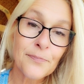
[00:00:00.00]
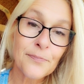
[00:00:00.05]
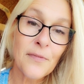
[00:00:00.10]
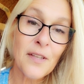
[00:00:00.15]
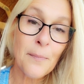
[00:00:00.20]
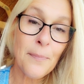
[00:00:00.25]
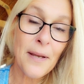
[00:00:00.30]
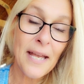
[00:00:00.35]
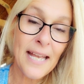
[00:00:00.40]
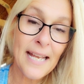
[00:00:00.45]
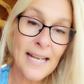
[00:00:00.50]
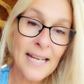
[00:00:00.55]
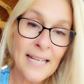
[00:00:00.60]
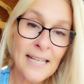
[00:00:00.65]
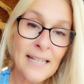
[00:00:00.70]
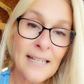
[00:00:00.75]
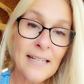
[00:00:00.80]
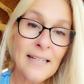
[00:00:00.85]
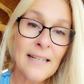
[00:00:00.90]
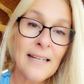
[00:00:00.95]
The
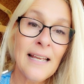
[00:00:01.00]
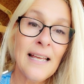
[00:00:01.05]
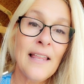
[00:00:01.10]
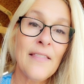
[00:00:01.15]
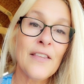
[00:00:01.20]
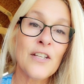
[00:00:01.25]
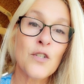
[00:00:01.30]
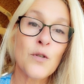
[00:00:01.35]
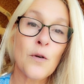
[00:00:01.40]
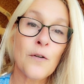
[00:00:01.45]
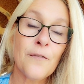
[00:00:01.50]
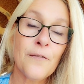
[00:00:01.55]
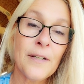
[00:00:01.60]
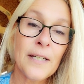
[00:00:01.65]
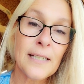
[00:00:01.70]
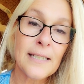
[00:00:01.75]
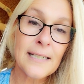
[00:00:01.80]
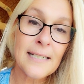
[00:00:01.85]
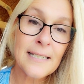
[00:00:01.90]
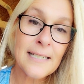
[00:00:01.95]
pain that you are
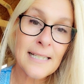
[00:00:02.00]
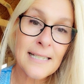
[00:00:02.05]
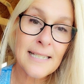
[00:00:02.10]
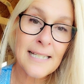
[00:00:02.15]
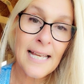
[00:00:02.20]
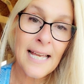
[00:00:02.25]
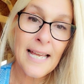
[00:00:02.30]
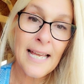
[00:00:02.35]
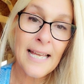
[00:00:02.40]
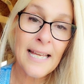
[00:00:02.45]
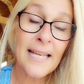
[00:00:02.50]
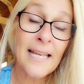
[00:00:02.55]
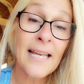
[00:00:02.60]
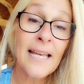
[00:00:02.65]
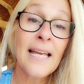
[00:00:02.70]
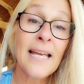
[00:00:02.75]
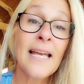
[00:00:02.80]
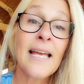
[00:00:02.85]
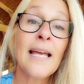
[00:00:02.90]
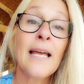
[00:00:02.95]
feeling today
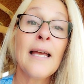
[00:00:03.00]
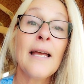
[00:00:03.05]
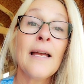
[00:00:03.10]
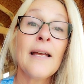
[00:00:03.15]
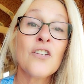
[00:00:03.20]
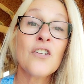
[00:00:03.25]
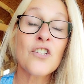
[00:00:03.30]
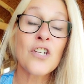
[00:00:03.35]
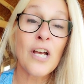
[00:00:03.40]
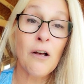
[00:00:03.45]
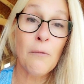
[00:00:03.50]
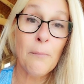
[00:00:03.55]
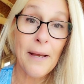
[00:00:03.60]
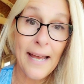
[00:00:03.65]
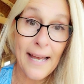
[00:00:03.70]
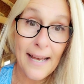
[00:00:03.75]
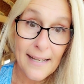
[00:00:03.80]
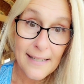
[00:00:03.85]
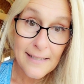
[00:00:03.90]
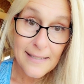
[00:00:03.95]
shall
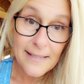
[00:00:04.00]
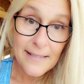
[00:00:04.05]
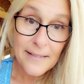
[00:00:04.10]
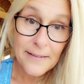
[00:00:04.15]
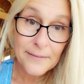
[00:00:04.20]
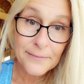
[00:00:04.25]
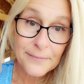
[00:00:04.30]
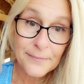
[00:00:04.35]
pass.